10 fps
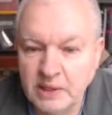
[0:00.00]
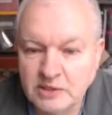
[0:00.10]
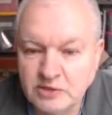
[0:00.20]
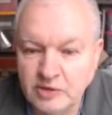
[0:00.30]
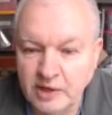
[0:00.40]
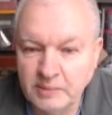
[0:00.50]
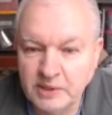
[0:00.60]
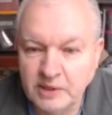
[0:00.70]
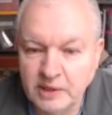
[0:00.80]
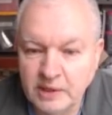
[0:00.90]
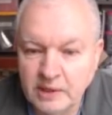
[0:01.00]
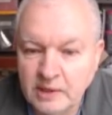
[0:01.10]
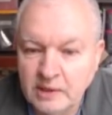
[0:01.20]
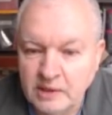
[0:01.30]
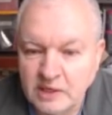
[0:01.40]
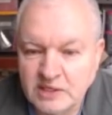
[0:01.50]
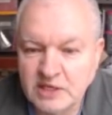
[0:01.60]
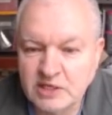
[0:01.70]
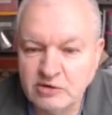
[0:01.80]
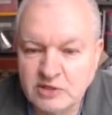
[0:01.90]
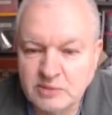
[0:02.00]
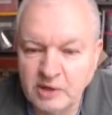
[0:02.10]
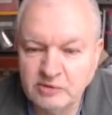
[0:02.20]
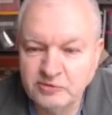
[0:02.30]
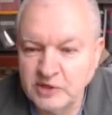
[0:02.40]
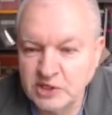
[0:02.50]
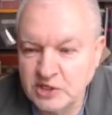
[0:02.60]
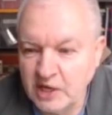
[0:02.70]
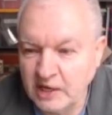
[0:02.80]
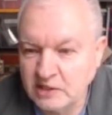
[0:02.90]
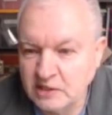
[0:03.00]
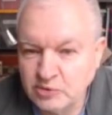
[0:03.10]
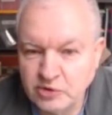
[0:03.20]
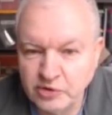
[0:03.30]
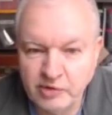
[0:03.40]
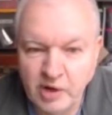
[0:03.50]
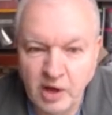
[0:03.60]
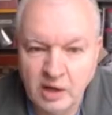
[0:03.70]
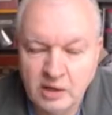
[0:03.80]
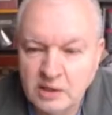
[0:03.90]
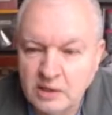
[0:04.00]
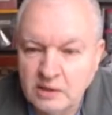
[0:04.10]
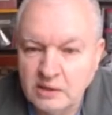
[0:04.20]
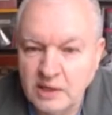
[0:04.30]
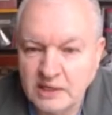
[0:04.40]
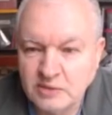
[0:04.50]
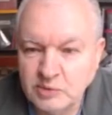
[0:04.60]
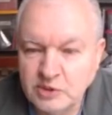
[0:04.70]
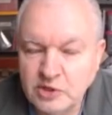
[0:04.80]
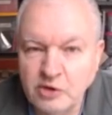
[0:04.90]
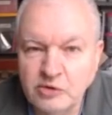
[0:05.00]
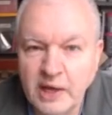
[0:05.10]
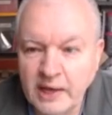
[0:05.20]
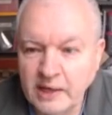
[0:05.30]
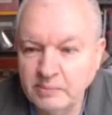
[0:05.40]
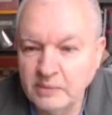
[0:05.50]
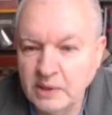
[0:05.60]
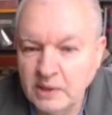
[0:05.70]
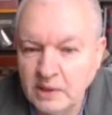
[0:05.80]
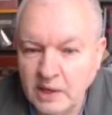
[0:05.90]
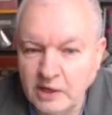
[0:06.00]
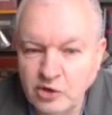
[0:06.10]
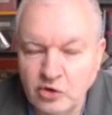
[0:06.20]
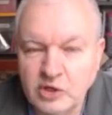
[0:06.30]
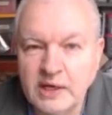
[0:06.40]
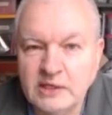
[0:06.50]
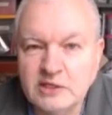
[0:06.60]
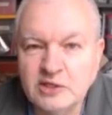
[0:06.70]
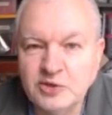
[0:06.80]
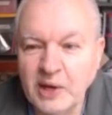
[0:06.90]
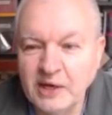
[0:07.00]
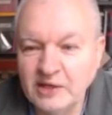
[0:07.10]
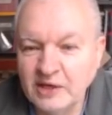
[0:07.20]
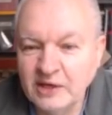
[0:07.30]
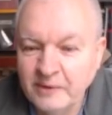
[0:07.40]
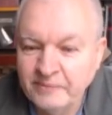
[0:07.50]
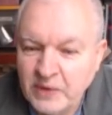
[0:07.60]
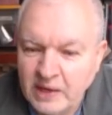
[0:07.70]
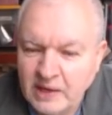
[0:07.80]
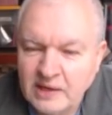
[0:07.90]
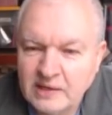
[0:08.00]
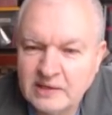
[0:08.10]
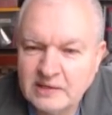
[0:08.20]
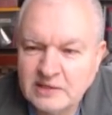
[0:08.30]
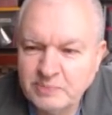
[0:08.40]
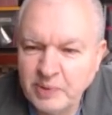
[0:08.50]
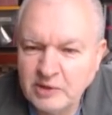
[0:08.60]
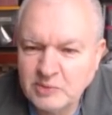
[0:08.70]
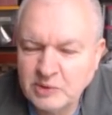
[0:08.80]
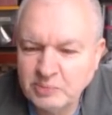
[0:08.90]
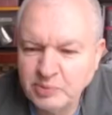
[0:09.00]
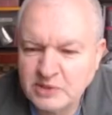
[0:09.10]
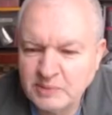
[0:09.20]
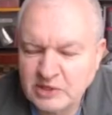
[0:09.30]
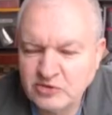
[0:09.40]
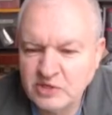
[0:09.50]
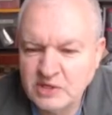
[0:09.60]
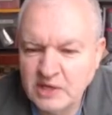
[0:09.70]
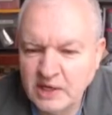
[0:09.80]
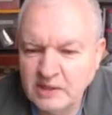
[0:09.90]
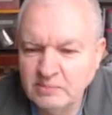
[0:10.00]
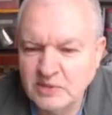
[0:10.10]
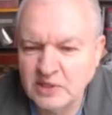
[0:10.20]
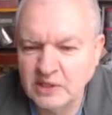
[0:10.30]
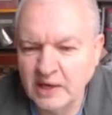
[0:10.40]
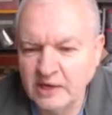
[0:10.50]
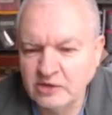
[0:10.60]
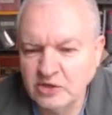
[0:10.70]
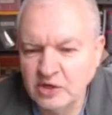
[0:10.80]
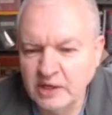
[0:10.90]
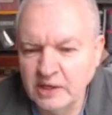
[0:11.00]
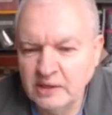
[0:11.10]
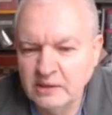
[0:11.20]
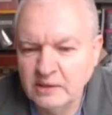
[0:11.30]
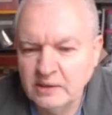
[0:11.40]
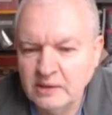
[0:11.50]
Let's do that immediately. Now it says there are some unfinished nets, and I'm sure there are nets with no name and not connected to anything. I suppose we could put some extra names in actually.